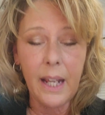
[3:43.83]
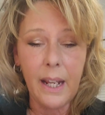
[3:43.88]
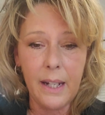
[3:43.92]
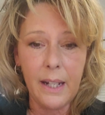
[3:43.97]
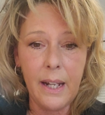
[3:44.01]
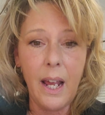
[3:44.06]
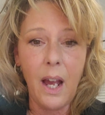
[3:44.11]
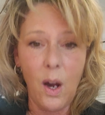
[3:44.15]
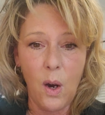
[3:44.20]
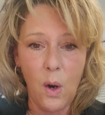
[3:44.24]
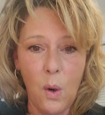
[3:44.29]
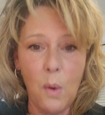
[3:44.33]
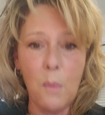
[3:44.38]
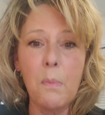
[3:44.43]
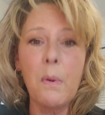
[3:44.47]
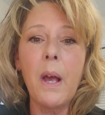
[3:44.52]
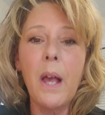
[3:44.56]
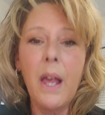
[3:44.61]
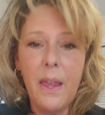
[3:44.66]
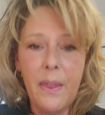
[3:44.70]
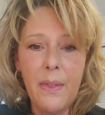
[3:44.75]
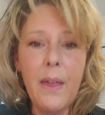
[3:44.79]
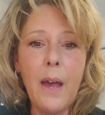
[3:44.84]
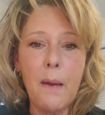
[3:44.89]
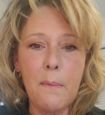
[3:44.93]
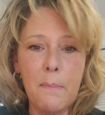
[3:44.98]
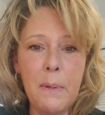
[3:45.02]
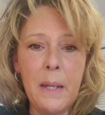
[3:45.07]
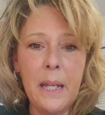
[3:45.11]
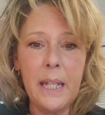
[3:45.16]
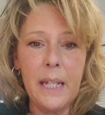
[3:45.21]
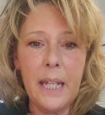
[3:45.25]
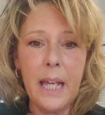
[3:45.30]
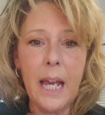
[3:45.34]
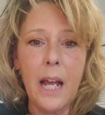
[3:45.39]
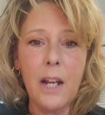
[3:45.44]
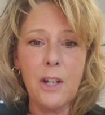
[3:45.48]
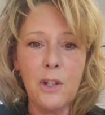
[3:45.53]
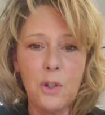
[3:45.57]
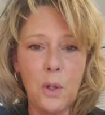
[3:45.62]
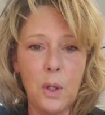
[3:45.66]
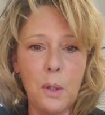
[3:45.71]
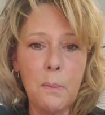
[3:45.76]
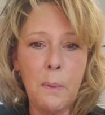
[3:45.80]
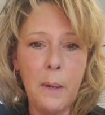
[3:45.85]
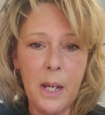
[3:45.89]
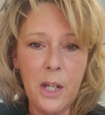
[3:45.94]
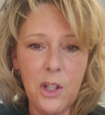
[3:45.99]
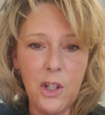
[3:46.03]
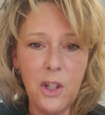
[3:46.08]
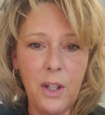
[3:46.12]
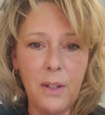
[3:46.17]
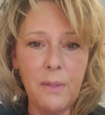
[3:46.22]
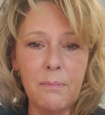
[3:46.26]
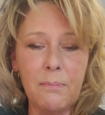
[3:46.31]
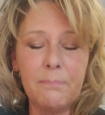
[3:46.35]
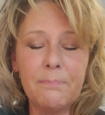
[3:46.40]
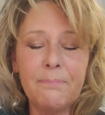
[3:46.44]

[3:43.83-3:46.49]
and help that pediatric patient.